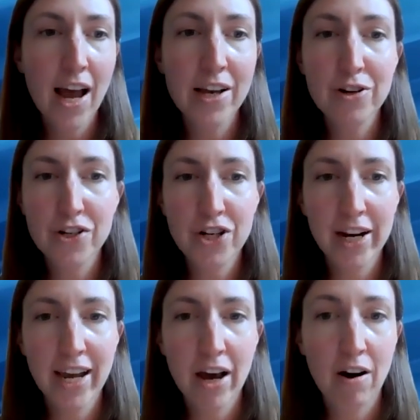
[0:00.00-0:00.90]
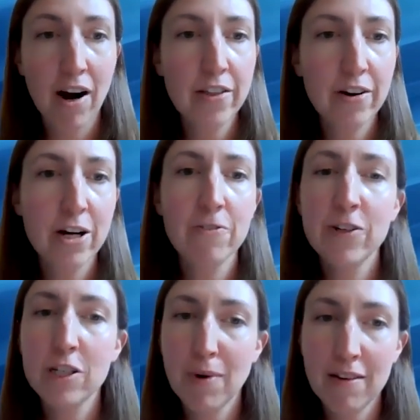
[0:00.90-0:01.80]
And you can check out our other
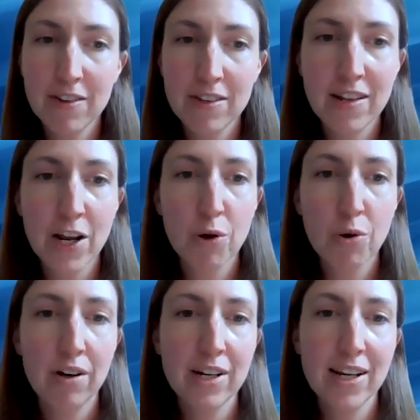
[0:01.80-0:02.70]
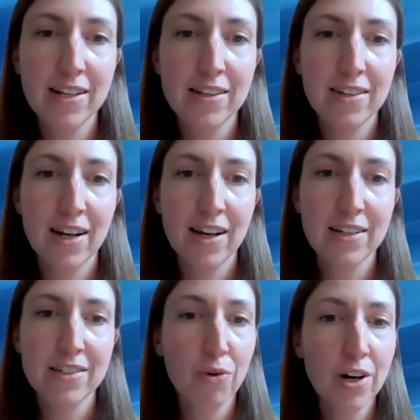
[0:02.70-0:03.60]
interviews by visiting
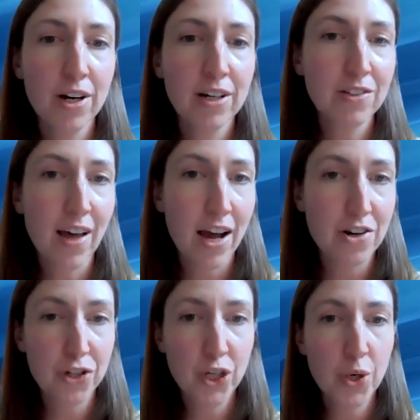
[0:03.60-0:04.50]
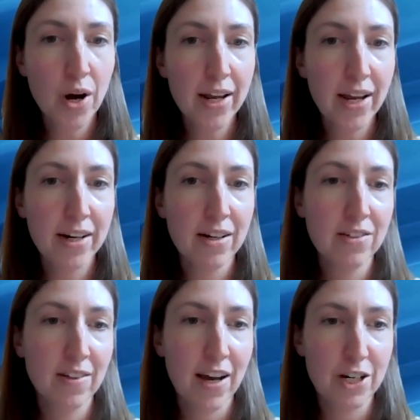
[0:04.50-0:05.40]

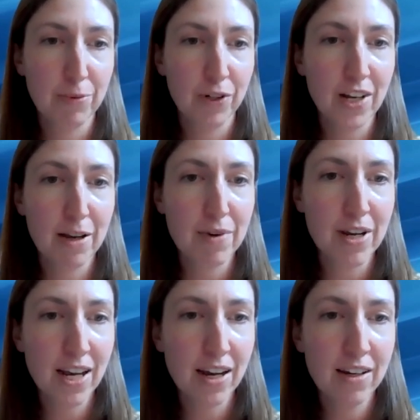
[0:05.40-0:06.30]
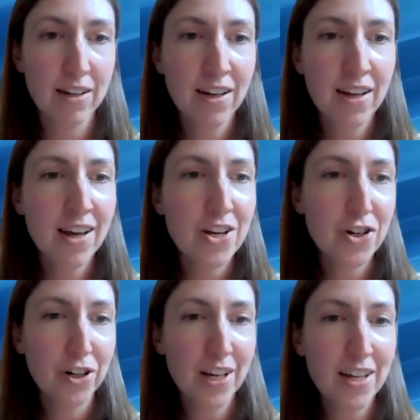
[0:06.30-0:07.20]
qualityinsights.org/QIN/multimedia.
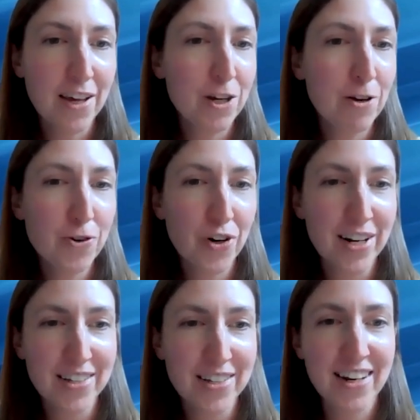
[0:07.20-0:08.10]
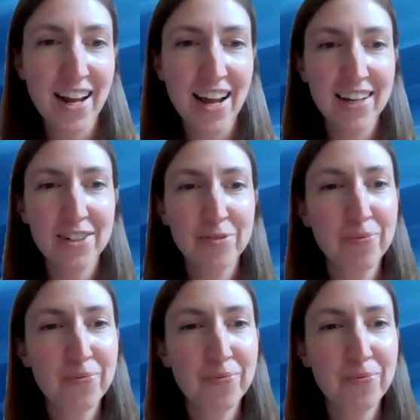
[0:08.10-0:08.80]
Shirley, thank you for joining us today.